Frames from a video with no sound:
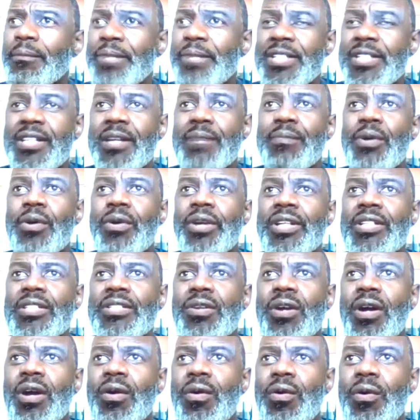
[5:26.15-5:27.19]
BJ broke
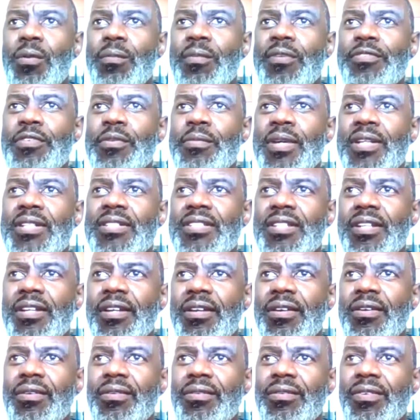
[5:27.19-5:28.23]
into our home a few months
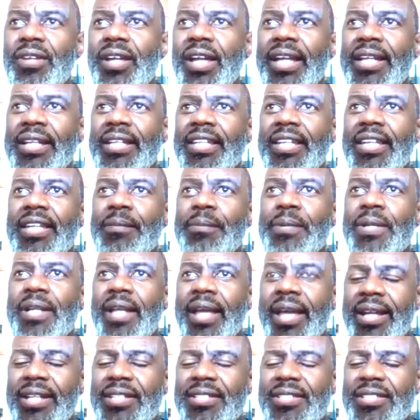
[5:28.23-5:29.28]
ago, and he
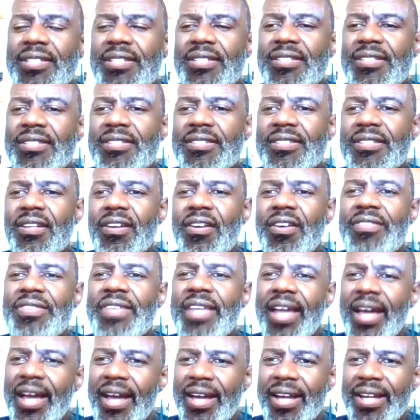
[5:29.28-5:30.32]
put X's on
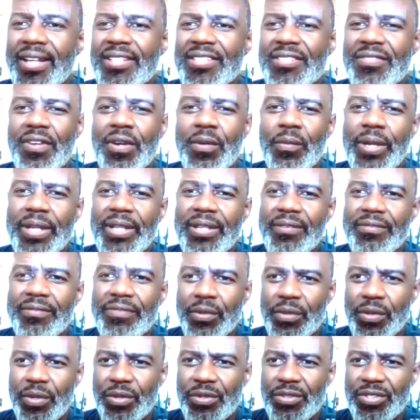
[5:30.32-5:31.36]
the eyes of our wedding
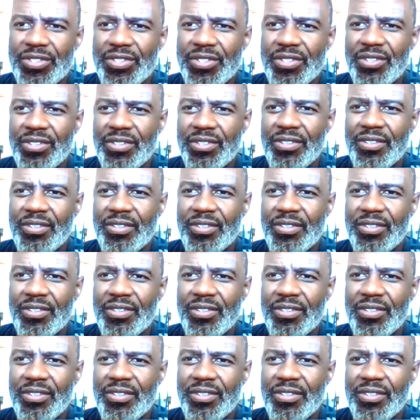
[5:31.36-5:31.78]
photos.